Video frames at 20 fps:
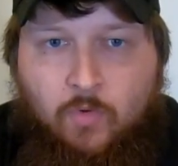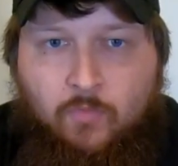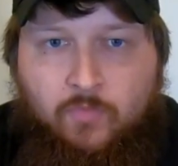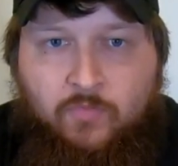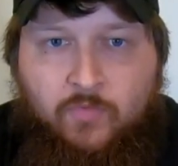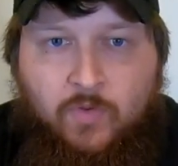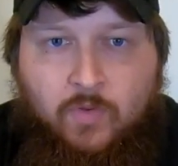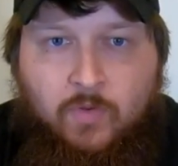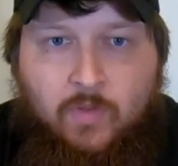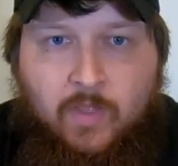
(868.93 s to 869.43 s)

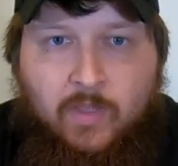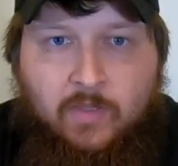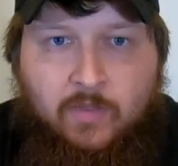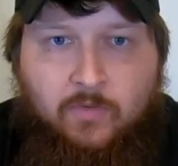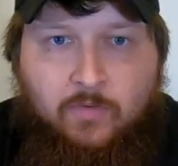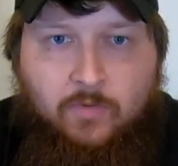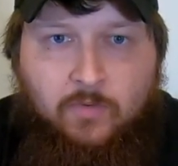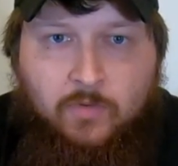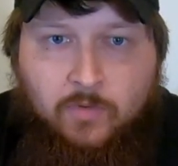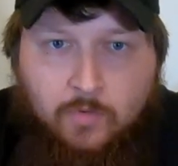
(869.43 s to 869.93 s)
feel like
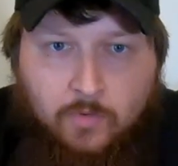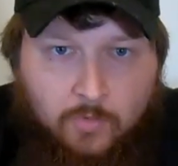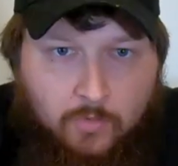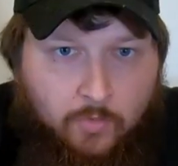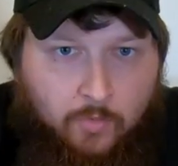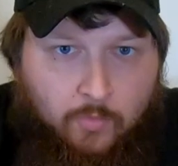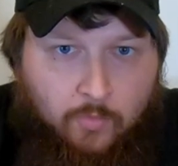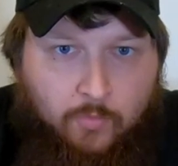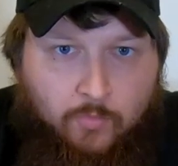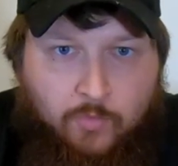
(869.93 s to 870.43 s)

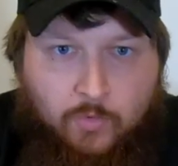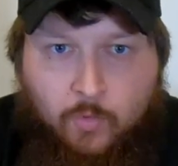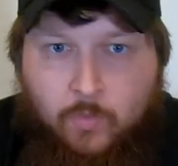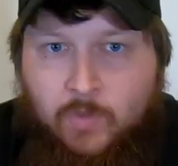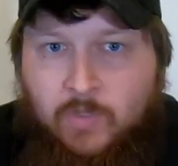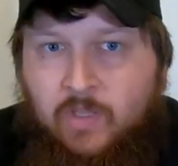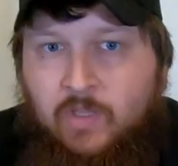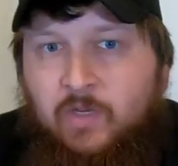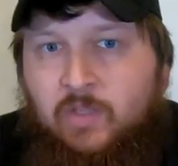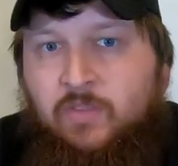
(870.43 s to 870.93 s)
you're
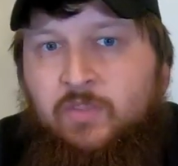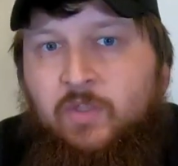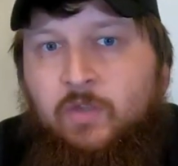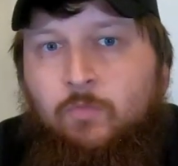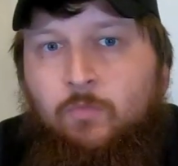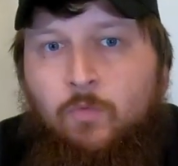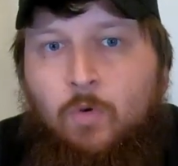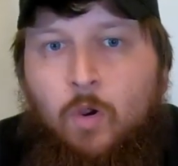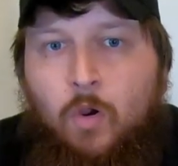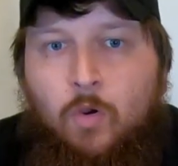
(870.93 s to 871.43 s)
doing anything
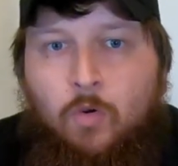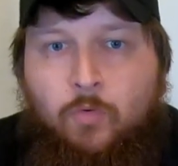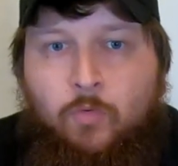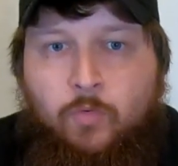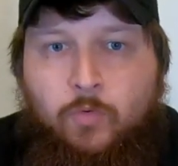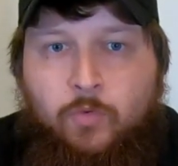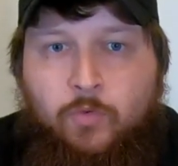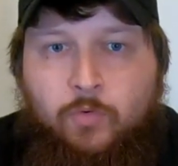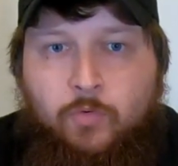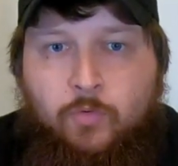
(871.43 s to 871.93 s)
wrong
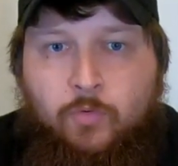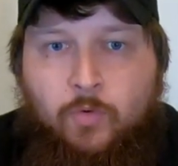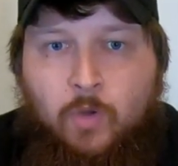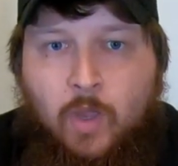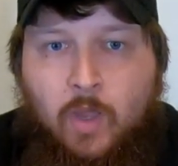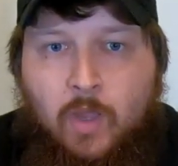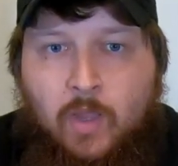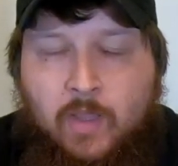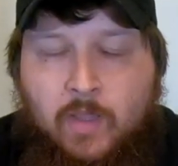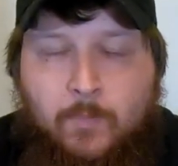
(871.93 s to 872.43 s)
or you're
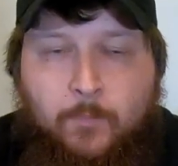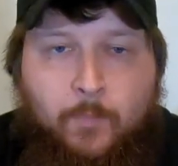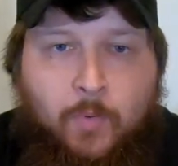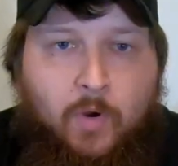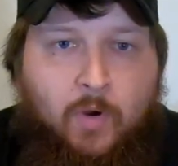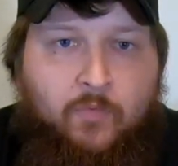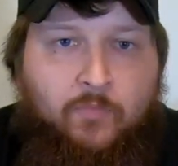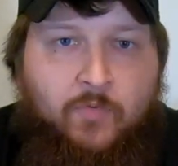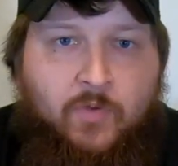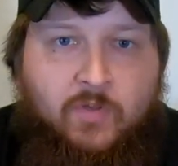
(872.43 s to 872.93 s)

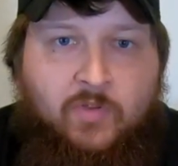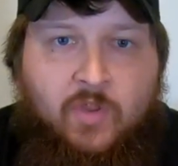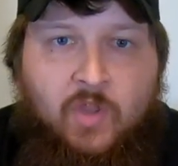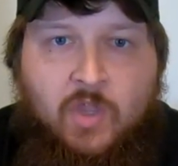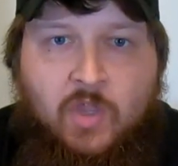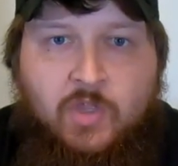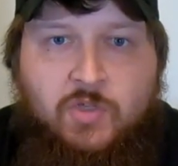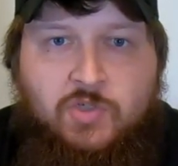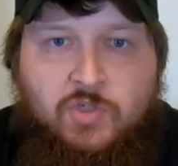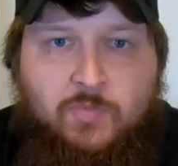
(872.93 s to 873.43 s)
imperfect
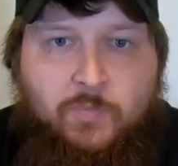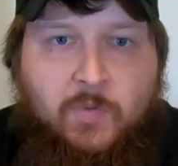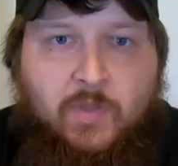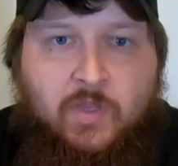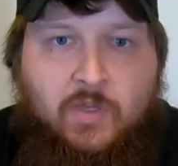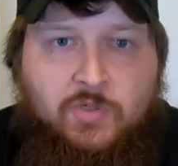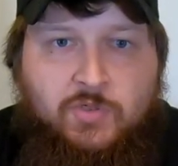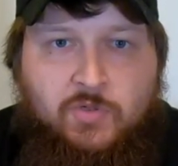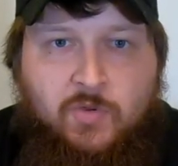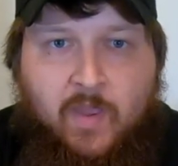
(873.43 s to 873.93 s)
just
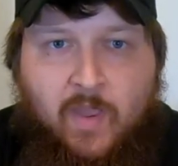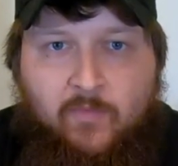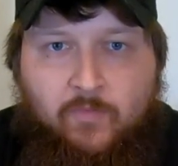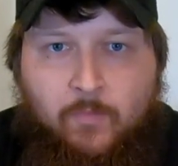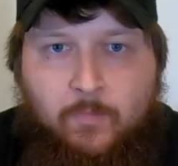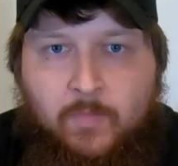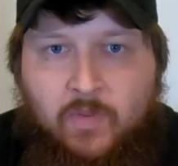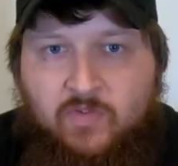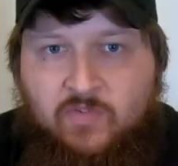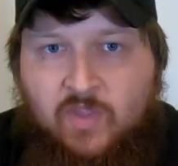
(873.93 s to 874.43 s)
because you have a
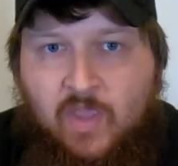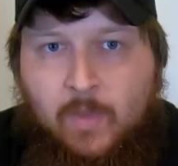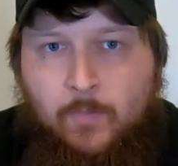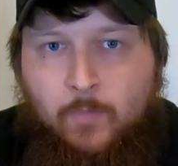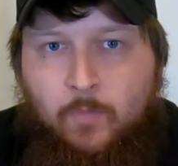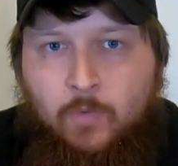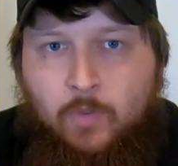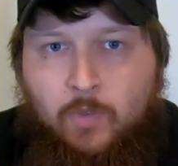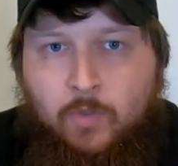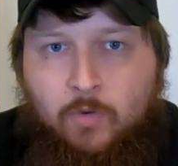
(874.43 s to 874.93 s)

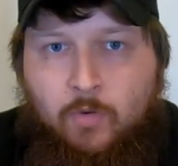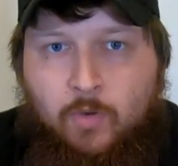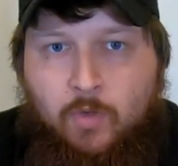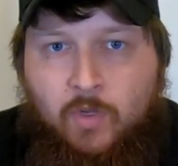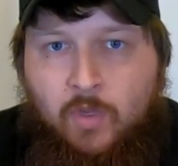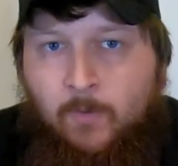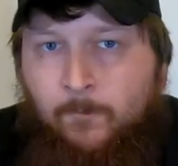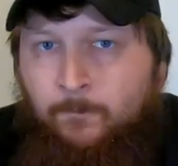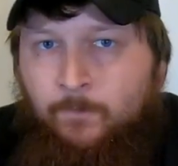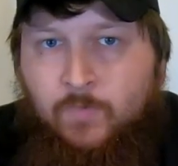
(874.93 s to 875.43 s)
mishap on a cook.